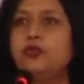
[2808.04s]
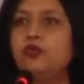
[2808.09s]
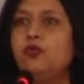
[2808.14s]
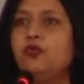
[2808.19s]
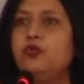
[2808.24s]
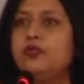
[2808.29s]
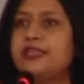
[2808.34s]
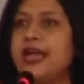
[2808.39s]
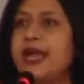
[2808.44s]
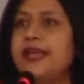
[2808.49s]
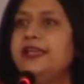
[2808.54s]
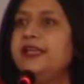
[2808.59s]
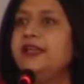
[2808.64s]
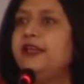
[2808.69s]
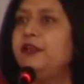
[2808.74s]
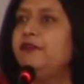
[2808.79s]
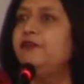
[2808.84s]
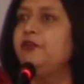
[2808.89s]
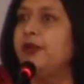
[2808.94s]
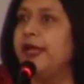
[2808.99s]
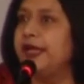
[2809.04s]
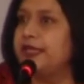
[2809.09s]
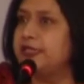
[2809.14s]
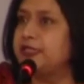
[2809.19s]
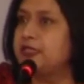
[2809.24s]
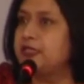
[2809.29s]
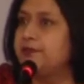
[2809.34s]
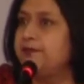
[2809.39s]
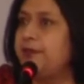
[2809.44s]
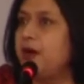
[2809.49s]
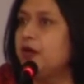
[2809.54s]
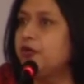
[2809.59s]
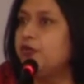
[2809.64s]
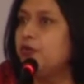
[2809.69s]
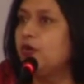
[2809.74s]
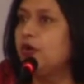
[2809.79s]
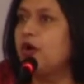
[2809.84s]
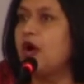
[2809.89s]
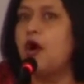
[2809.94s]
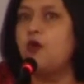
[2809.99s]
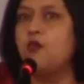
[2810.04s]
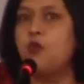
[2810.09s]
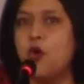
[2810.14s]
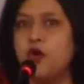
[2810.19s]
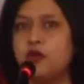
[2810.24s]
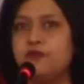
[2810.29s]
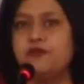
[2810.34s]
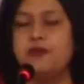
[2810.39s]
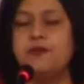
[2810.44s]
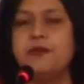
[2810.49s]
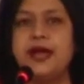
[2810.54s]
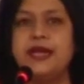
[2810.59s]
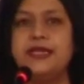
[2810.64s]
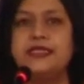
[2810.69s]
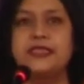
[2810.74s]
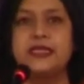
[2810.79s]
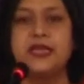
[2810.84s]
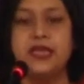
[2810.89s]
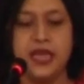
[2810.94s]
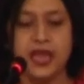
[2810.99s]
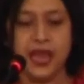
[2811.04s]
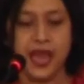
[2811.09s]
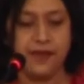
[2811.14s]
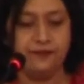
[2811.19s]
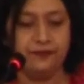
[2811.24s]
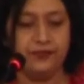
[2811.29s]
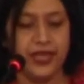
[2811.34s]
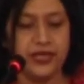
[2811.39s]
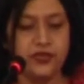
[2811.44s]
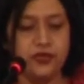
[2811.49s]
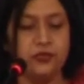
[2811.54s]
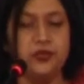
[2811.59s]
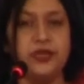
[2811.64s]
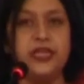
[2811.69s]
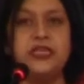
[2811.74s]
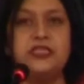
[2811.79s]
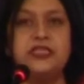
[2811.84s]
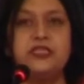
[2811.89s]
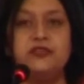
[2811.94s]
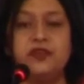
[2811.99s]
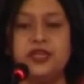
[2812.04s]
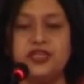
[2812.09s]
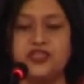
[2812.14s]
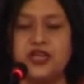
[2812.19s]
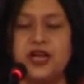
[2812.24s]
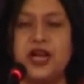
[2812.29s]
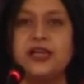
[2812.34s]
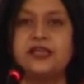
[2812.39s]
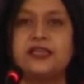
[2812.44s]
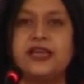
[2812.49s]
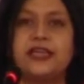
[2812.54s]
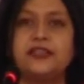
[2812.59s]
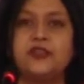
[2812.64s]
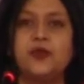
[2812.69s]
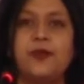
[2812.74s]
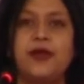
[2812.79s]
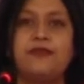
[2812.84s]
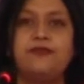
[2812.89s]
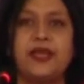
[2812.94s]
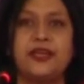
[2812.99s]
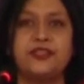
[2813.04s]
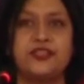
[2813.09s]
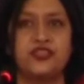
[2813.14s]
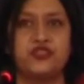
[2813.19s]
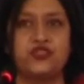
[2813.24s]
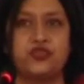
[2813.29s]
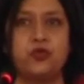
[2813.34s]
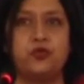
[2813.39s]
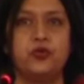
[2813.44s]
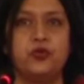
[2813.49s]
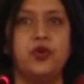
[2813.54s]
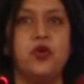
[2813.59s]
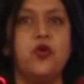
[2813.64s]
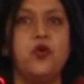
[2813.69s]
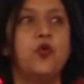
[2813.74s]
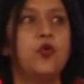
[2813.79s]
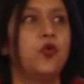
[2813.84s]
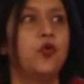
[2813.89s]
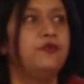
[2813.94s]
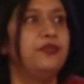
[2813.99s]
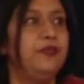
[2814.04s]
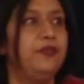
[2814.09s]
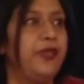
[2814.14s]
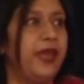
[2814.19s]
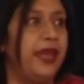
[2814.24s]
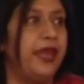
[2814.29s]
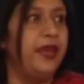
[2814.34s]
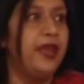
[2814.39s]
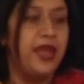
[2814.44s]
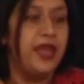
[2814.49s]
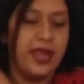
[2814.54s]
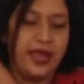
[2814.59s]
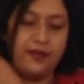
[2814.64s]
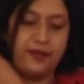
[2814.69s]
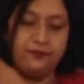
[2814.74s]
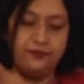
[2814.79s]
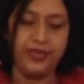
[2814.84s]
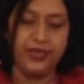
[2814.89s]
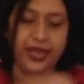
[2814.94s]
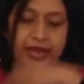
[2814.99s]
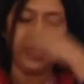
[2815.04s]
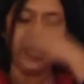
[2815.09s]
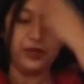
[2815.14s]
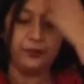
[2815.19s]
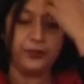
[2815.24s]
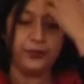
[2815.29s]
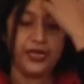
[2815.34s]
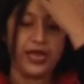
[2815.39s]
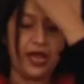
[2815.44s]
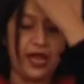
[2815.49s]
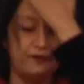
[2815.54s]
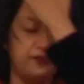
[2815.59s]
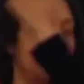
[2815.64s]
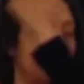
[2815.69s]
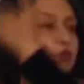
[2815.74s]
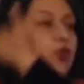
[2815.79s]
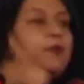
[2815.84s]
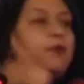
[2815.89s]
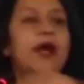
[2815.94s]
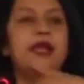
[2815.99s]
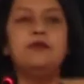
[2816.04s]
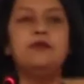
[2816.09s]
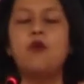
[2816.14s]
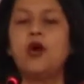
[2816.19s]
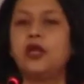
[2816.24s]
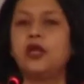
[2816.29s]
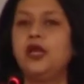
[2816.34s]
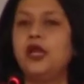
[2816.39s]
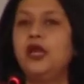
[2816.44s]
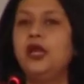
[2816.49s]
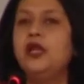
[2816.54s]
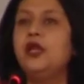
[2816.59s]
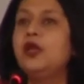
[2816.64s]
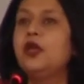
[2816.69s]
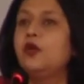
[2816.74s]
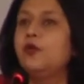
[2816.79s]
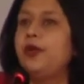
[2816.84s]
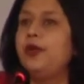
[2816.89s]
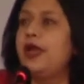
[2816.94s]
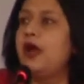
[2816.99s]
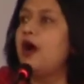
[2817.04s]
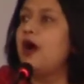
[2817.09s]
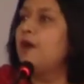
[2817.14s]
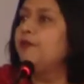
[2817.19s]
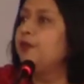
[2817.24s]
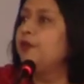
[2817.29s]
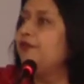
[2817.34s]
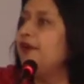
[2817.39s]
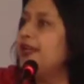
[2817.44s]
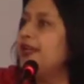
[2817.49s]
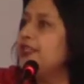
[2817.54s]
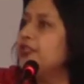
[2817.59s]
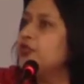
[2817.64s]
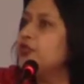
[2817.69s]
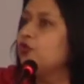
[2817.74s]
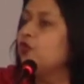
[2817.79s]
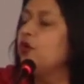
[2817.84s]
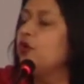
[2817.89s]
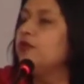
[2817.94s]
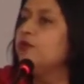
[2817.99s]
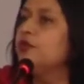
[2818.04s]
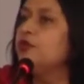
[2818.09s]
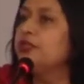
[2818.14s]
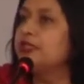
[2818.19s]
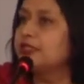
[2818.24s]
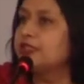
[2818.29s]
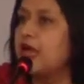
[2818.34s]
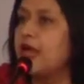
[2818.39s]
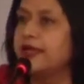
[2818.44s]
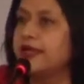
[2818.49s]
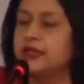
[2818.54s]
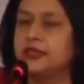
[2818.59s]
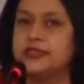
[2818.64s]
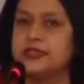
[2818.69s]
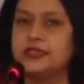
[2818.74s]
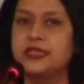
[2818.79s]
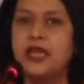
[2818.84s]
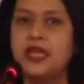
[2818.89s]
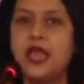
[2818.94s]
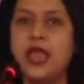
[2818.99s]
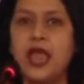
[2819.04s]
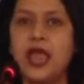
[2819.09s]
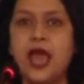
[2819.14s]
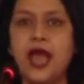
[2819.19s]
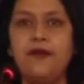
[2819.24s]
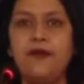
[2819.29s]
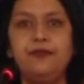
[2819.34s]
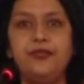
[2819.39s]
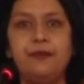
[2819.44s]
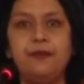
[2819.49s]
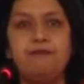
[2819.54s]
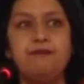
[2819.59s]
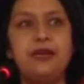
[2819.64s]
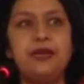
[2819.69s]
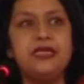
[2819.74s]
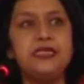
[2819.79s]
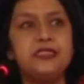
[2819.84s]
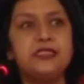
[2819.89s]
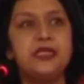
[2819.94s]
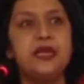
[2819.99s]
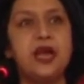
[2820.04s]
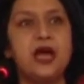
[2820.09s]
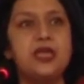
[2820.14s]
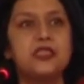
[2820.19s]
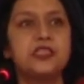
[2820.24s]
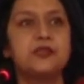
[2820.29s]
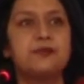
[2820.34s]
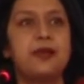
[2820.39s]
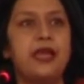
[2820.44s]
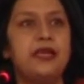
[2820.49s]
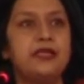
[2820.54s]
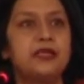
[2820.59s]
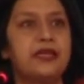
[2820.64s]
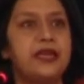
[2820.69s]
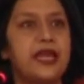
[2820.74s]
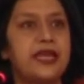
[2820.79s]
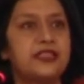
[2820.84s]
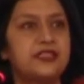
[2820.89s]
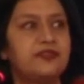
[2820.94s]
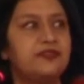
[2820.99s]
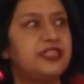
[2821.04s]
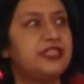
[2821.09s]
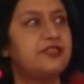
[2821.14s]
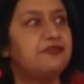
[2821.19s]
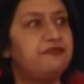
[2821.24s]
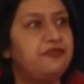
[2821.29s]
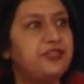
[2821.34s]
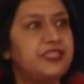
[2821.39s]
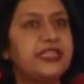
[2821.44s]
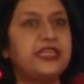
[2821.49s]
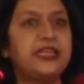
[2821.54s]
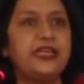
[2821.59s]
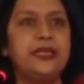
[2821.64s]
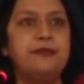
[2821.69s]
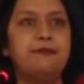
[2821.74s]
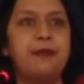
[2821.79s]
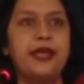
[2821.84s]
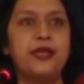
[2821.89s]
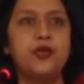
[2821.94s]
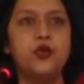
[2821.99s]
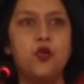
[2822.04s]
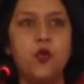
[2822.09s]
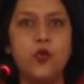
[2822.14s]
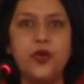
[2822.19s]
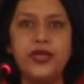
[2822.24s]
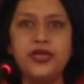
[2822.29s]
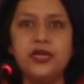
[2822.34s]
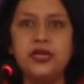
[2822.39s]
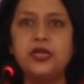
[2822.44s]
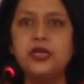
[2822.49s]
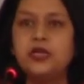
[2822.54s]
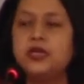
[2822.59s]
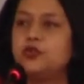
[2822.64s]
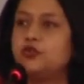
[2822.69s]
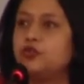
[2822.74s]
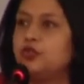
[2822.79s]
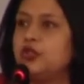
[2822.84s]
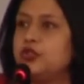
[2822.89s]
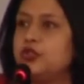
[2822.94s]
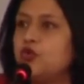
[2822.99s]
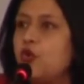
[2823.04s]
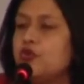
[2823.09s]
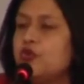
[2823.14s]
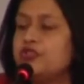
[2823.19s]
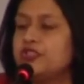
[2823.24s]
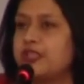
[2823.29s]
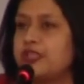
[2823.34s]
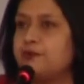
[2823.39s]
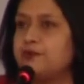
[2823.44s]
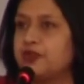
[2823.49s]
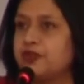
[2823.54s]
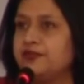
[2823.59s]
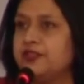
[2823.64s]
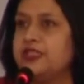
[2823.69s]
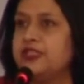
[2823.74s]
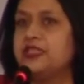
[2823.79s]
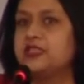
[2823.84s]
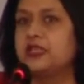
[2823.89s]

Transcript: through tiny rivulets, park your car, walk for miles, and then you reach a hut like the one that is shown over there. And there we have the mobile model, where our providers go on motorcycles, and they build the last mile connectivity physically by going to the doorsteps of the